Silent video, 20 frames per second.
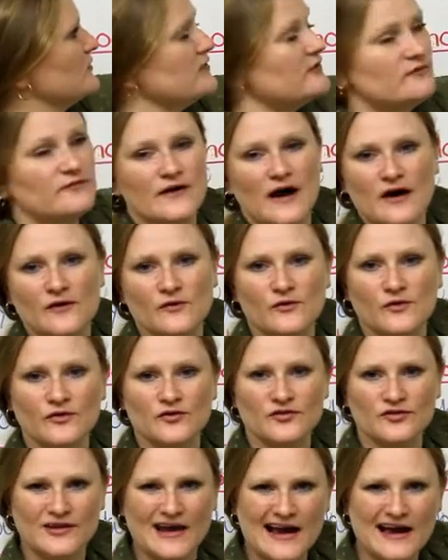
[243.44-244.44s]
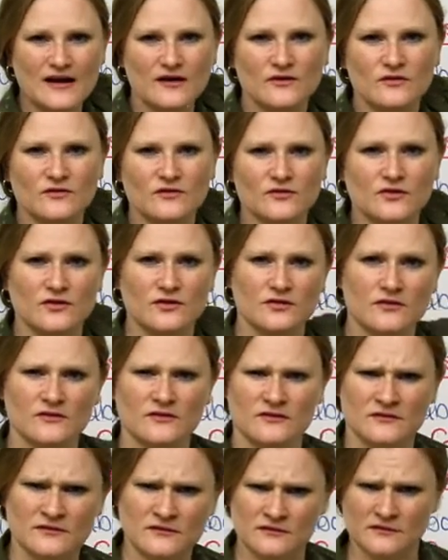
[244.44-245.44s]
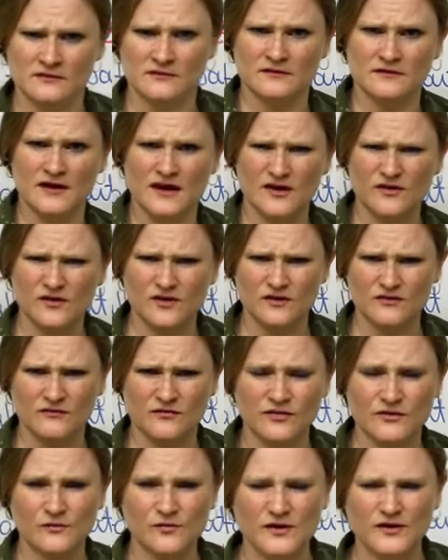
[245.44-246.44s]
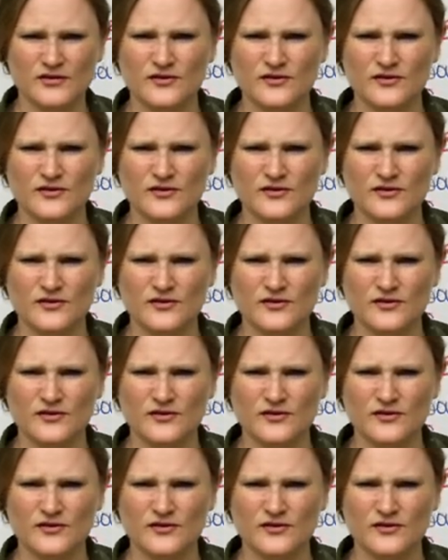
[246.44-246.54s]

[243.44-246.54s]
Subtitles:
with a vowel sound, what